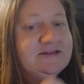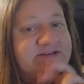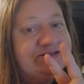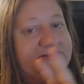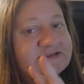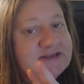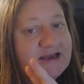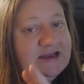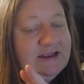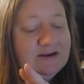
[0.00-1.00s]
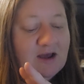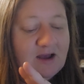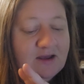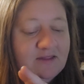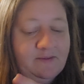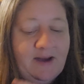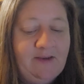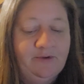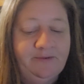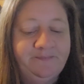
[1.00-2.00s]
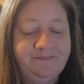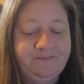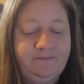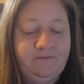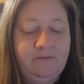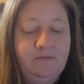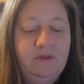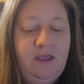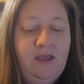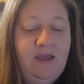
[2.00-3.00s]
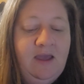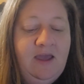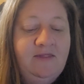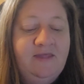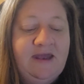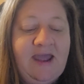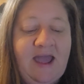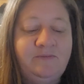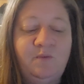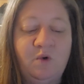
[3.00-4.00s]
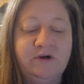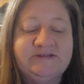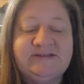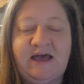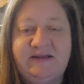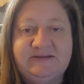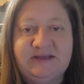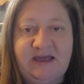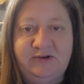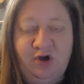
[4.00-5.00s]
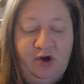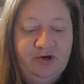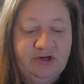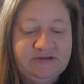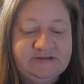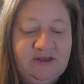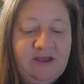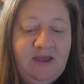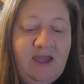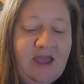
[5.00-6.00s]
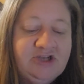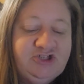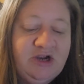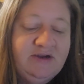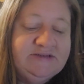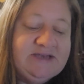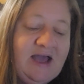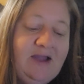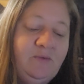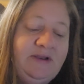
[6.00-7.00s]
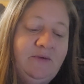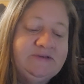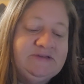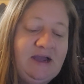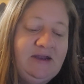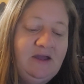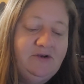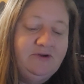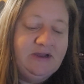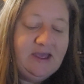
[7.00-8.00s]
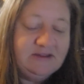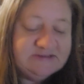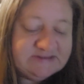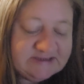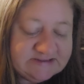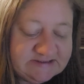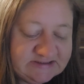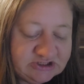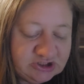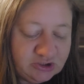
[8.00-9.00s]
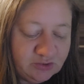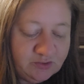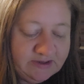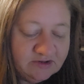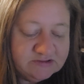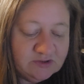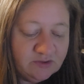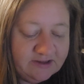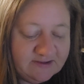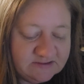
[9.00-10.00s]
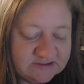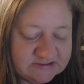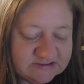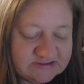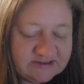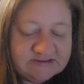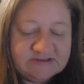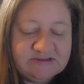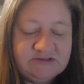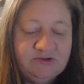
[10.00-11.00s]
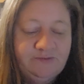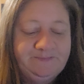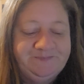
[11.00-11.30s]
This is the second Enoch in the Bible. Then had more sons and daughters. And Jared died when he was 962 years old. I think this is 962.